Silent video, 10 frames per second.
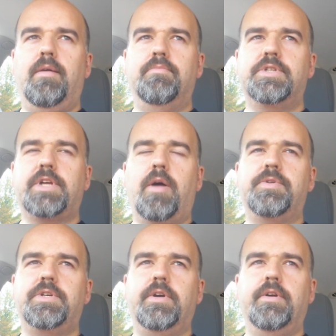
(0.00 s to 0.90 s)

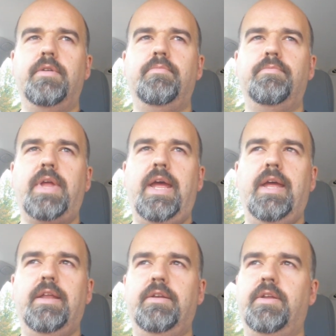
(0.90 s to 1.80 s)
sculpture,
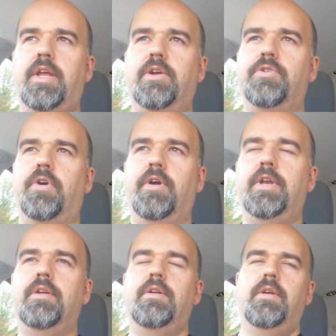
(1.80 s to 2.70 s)
and ink
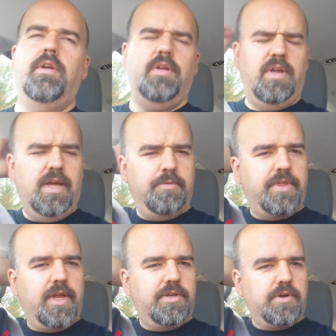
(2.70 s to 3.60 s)
drawing. And with
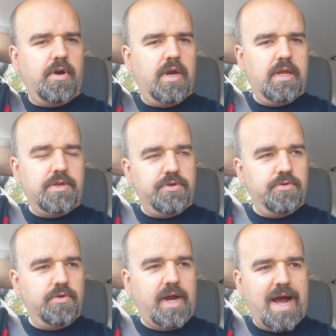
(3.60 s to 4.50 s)
the ink drawing, I
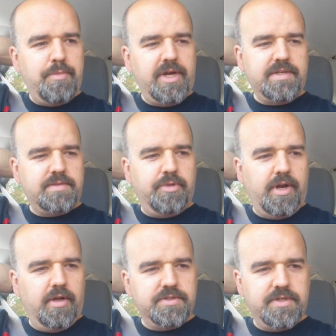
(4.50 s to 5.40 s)
do comics, but
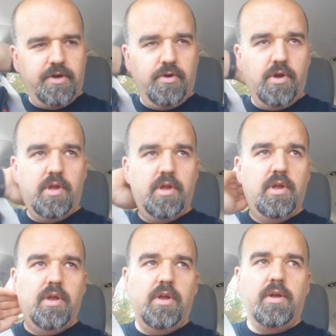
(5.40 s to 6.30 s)
also
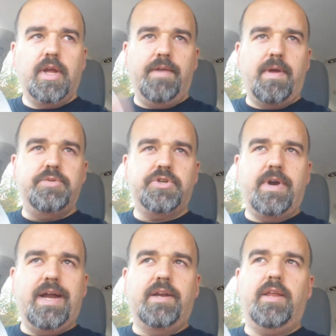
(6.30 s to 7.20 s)
kind of
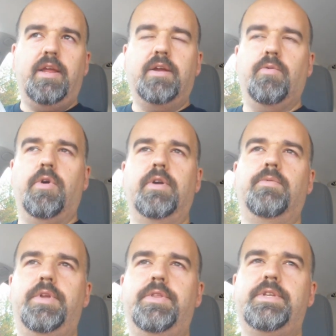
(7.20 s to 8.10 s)
abstract ink work
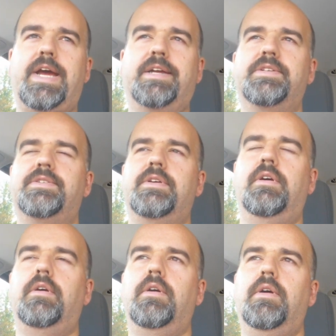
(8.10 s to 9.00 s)
with texts,
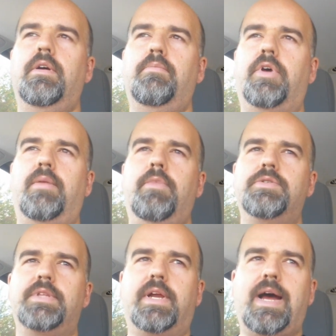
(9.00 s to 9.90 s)
but
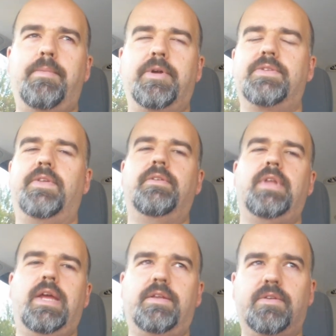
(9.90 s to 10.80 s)
mostly comics these
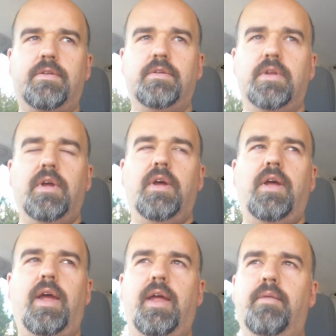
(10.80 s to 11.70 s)
days.
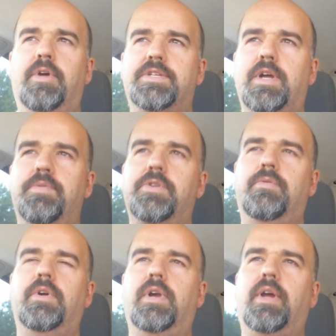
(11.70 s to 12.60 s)
And my sculpture
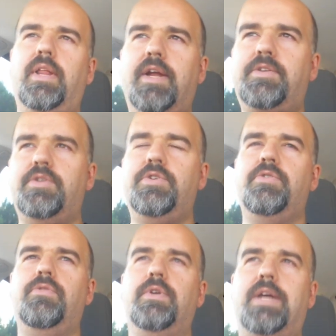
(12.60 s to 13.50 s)
work, I like to
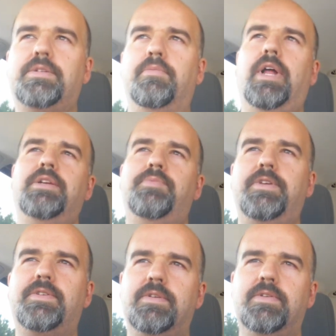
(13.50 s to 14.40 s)
do assemblage
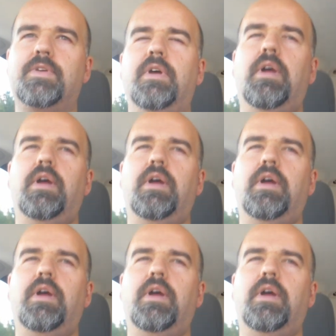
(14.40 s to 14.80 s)
pieces,